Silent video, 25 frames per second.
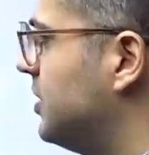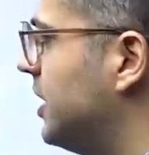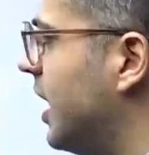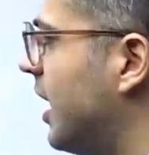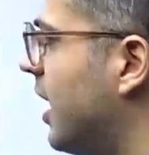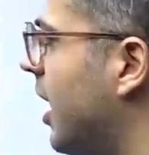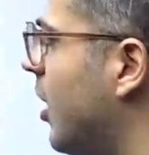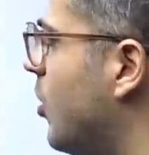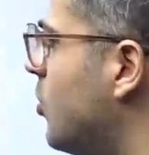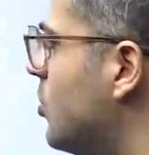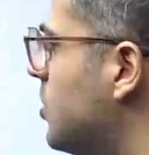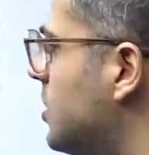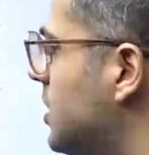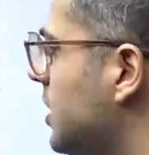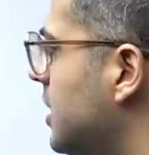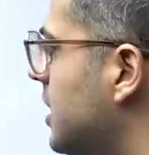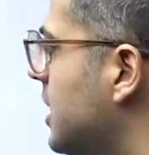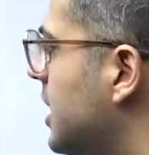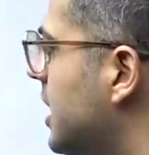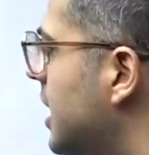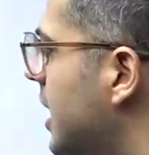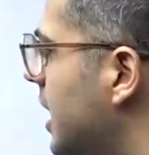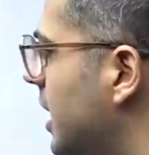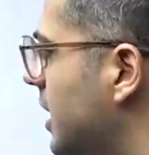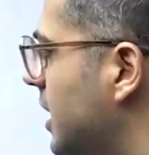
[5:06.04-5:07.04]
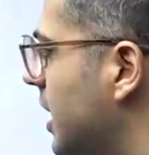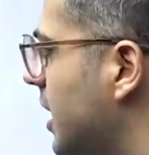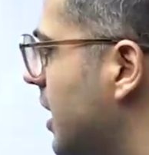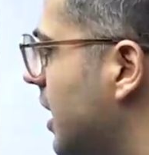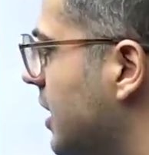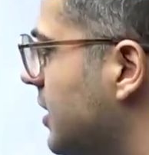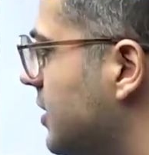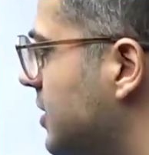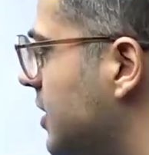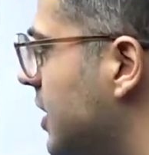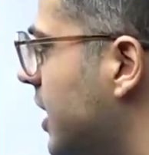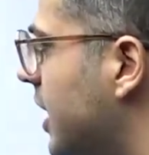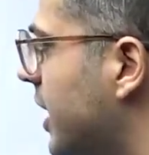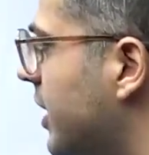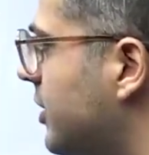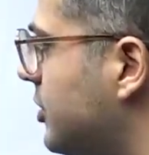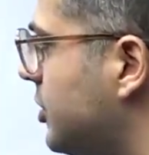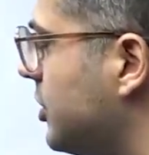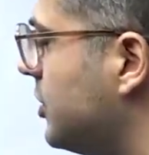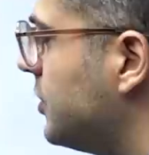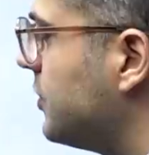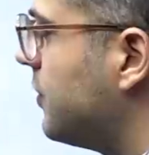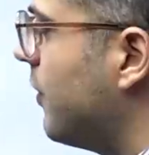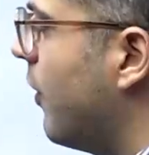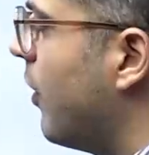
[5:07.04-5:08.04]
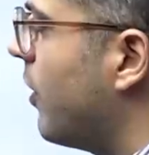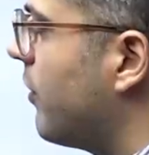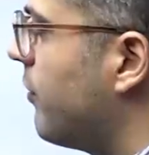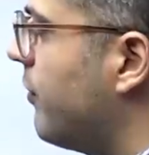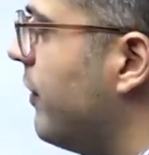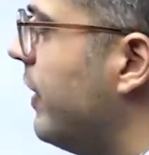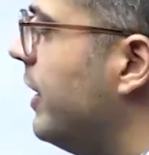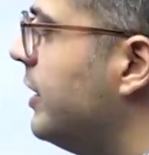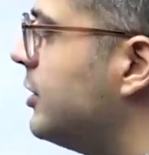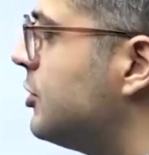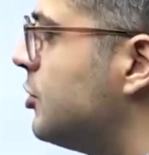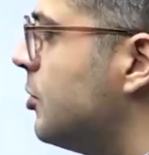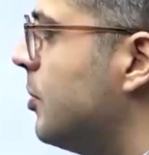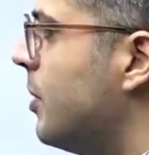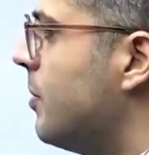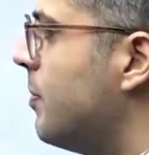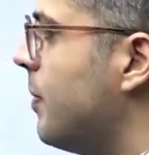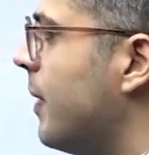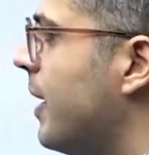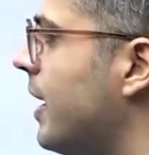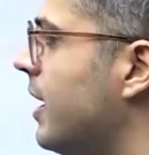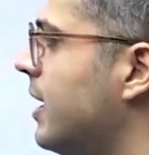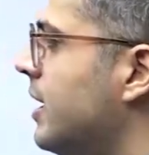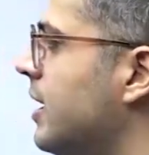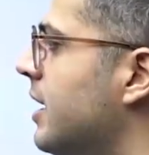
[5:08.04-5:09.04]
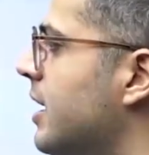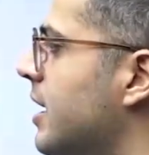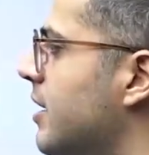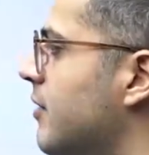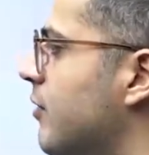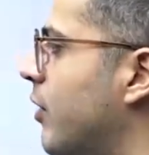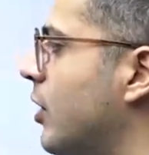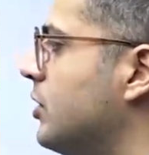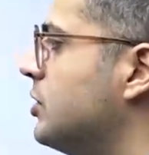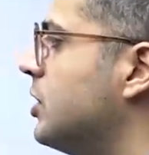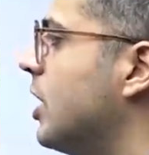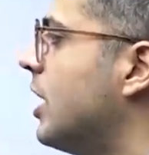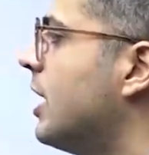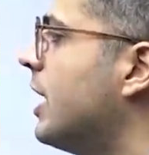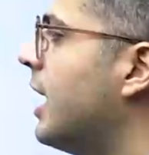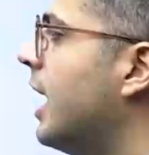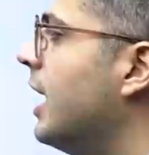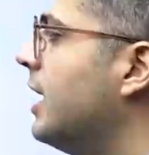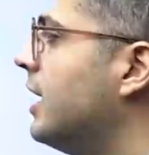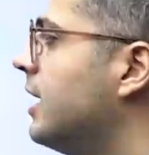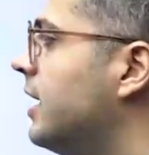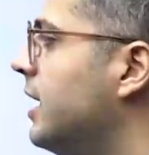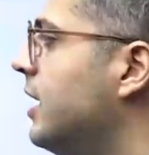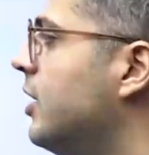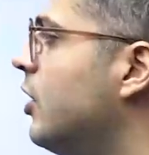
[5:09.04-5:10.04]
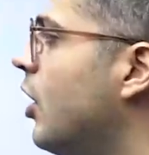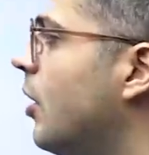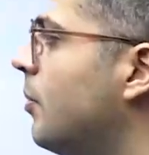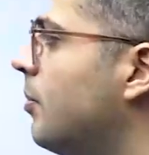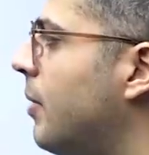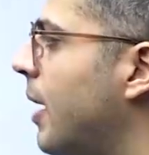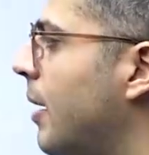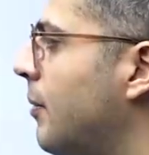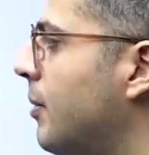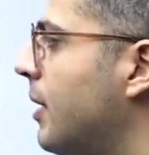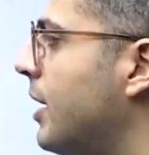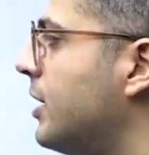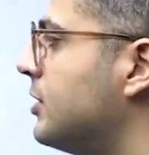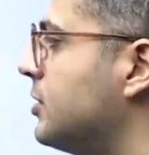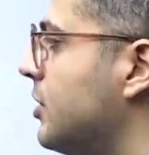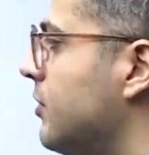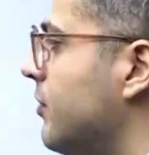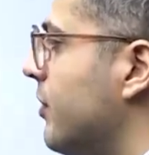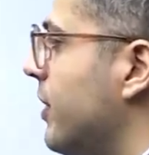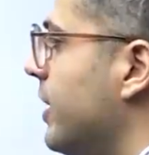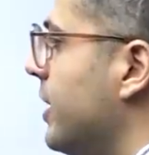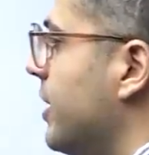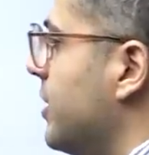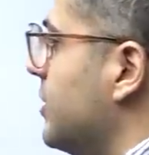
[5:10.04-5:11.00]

check out the considerations for fees to be paid. For general category, application fee